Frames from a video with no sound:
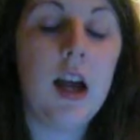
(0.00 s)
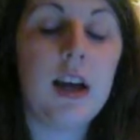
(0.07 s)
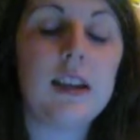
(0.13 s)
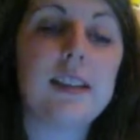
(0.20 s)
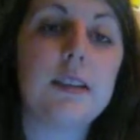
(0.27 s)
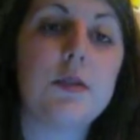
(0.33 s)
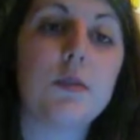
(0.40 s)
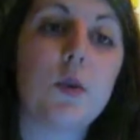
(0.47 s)

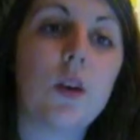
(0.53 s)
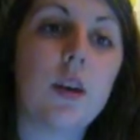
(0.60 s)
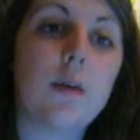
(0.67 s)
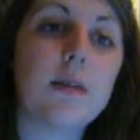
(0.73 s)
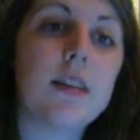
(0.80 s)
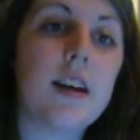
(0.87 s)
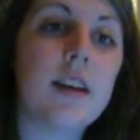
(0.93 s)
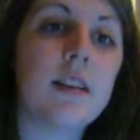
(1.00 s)
as he was walking up the
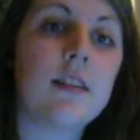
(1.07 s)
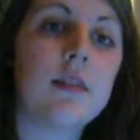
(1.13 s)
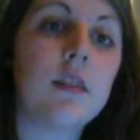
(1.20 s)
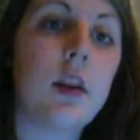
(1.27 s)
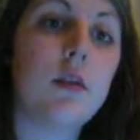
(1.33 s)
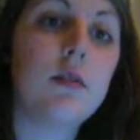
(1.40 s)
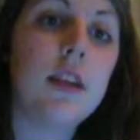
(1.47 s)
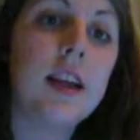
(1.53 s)
stairs
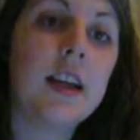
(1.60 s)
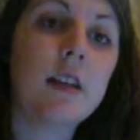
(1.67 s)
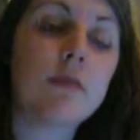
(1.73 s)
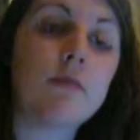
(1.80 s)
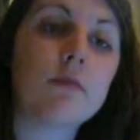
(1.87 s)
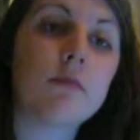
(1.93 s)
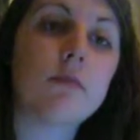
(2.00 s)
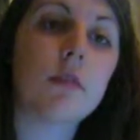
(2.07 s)
slowly
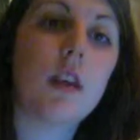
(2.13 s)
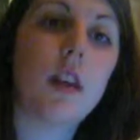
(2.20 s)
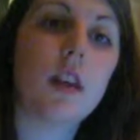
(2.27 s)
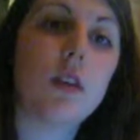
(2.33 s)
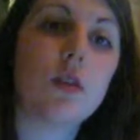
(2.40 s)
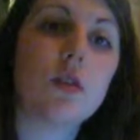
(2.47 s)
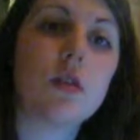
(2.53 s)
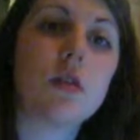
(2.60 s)
and then
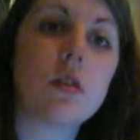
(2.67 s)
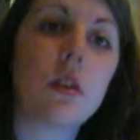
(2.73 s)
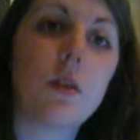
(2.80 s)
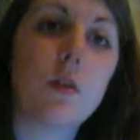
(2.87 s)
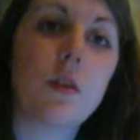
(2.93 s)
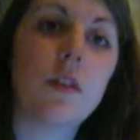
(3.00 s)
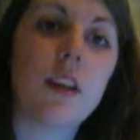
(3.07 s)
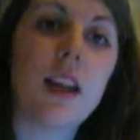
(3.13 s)
got to the
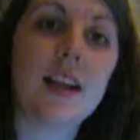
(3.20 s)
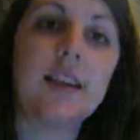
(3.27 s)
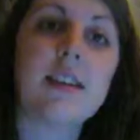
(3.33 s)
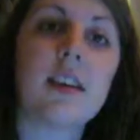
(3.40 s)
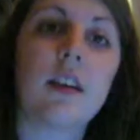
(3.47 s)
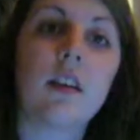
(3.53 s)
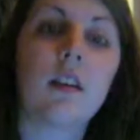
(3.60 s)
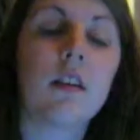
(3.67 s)
top of the
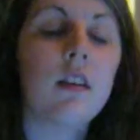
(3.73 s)
landing.